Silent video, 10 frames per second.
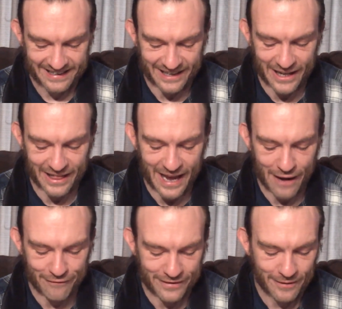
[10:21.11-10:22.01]
They all
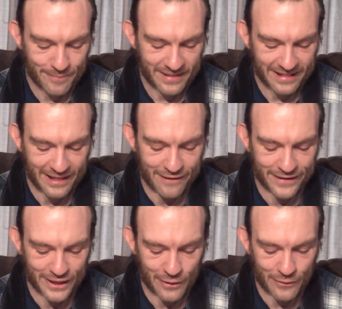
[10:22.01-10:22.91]
laughed. Love
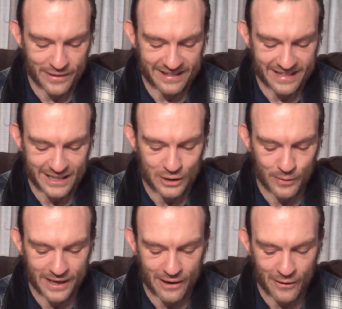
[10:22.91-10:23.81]
and loathing, that's who
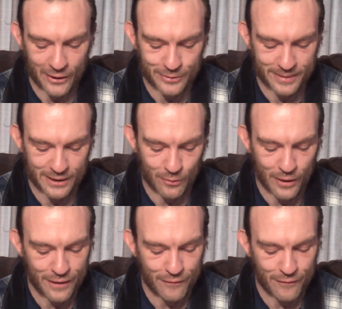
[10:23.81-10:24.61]
we are, husband and wife.